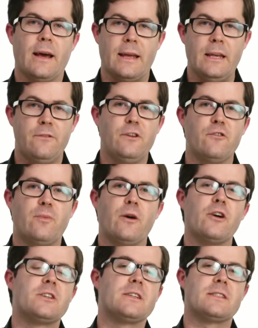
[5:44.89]
Now, if you've
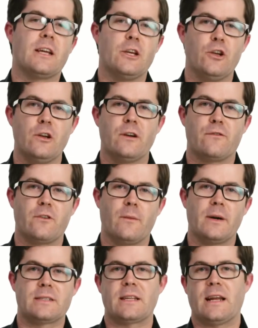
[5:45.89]
purchased a unit
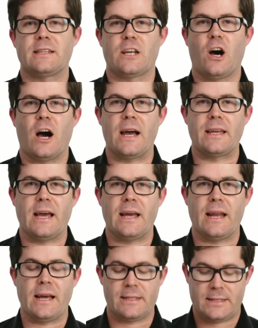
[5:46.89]
from us that has a high
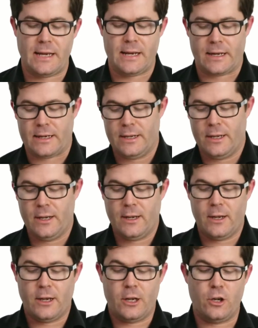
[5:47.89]
gain antenna,
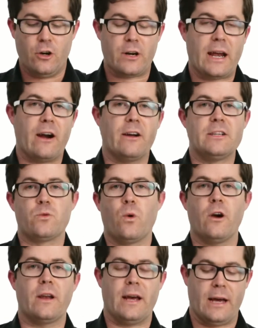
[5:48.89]
your carriage
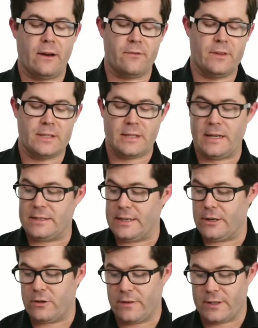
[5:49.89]
won't have this
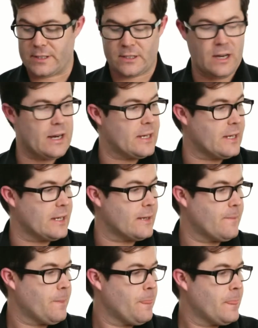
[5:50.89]
antenna on the side
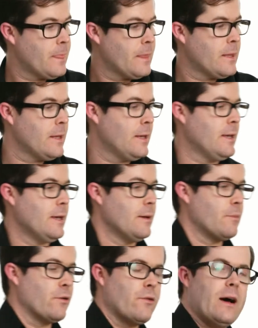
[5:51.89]
here,
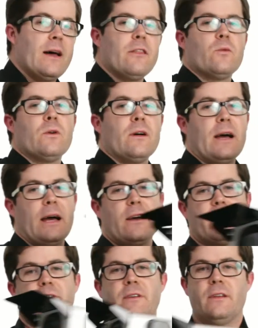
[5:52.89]
but rather will
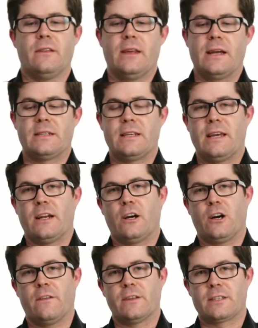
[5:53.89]
have the antenna
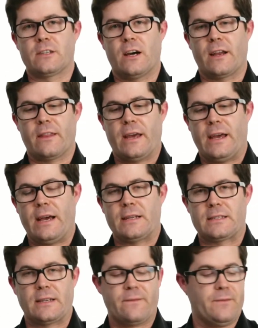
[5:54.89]
on the side of the
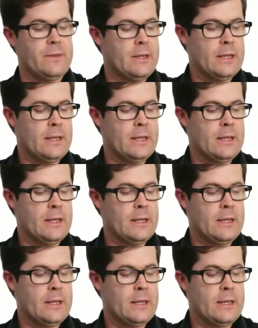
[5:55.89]
housing.